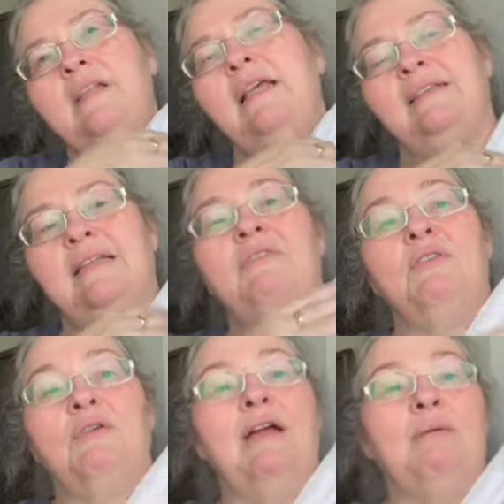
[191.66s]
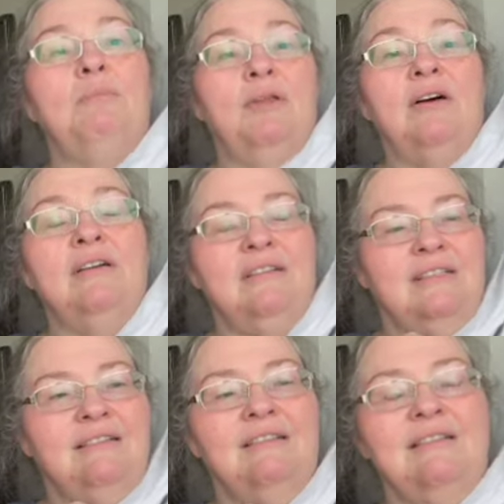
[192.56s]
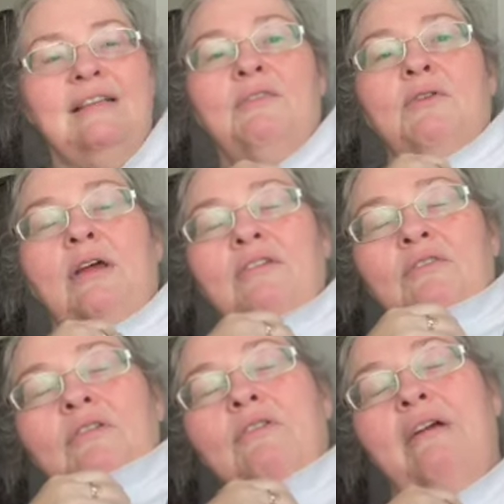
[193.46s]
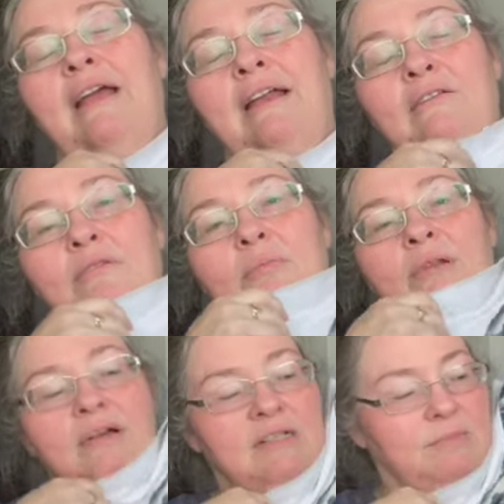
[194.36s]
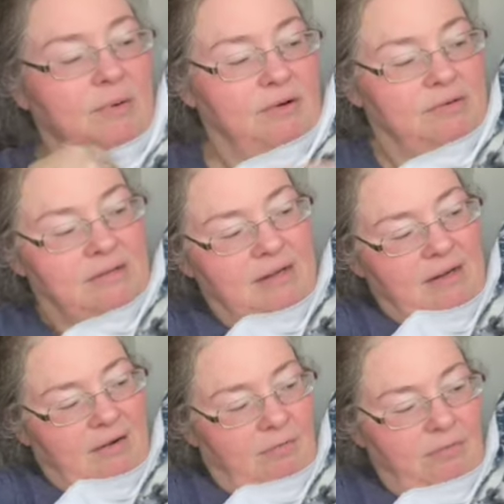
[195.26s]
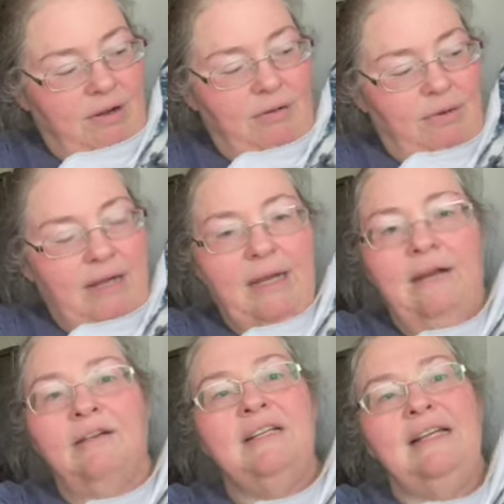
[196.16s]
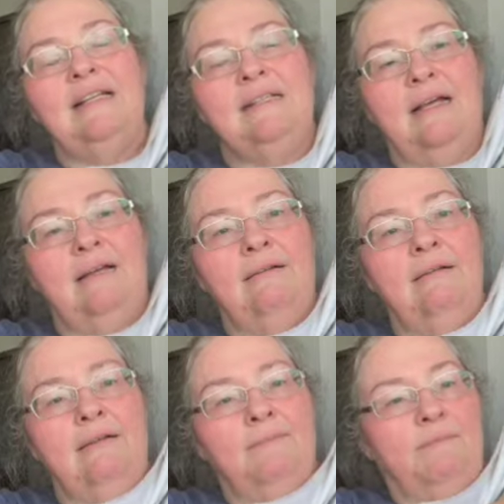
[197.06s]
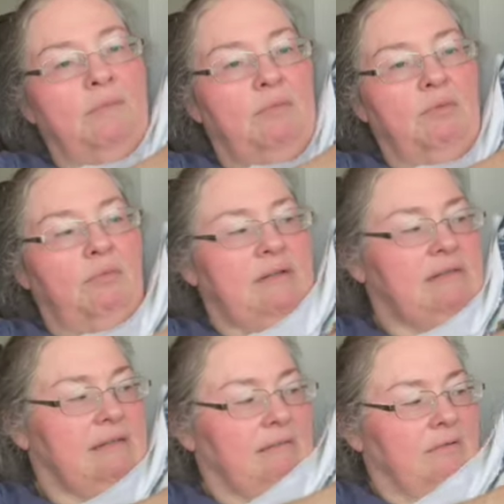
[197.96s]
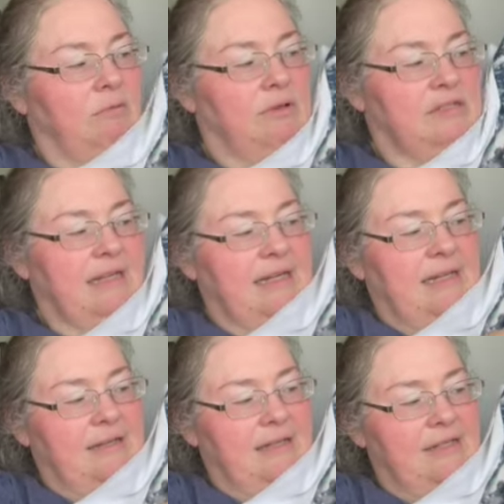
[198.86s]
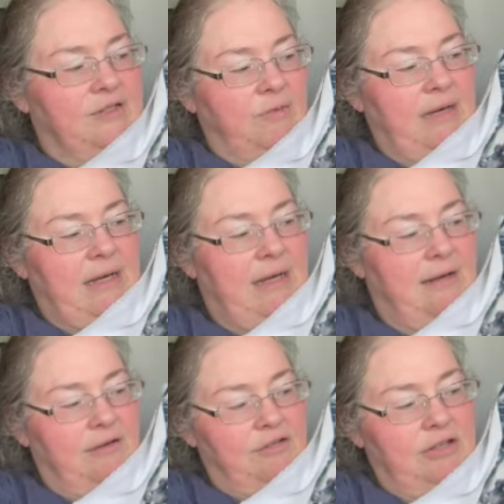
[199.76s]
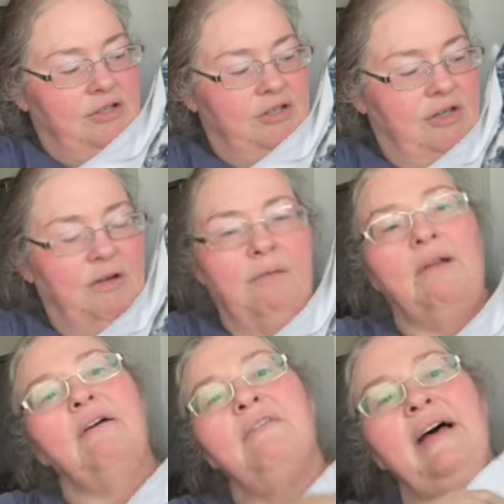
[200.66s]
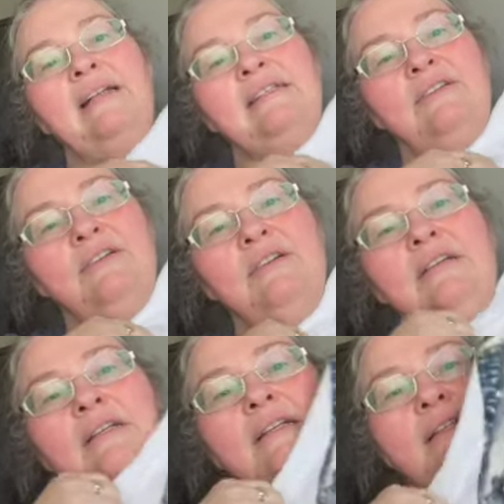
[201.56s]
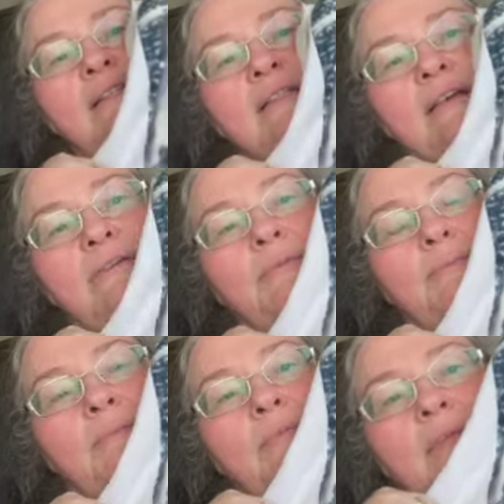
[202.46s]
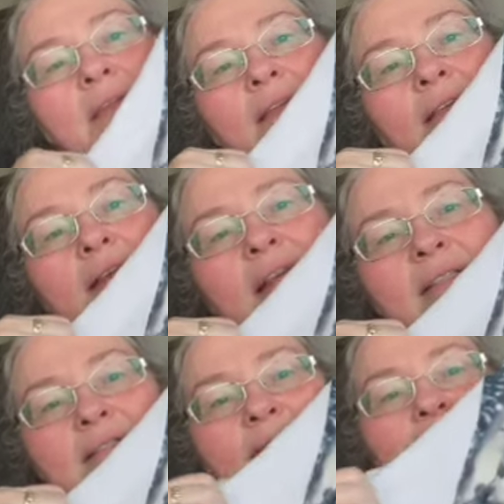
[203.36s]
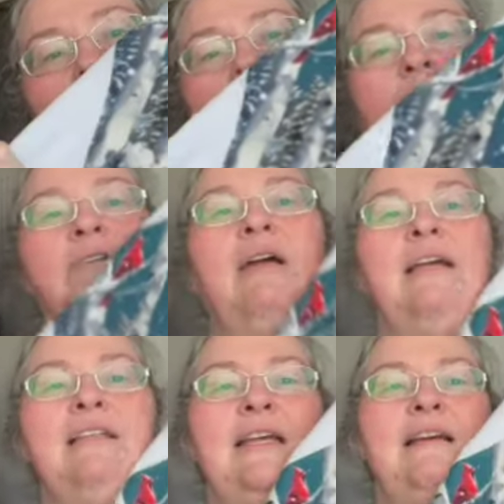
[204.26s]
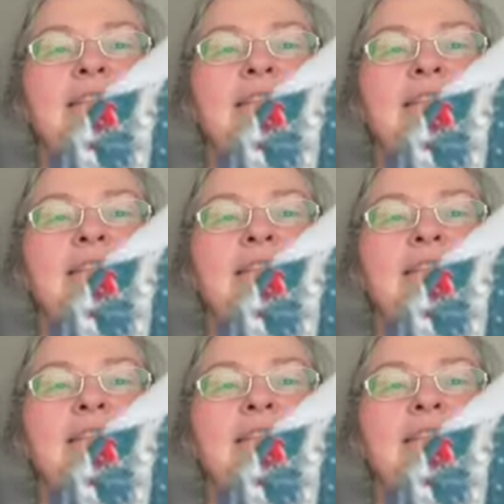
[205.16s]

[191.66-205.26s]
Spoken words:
7 or 8 blocks, 700 or 800 blocks per row here to get done. But once I get these 3 done, it should go a lot faster. So it's doing great. You see how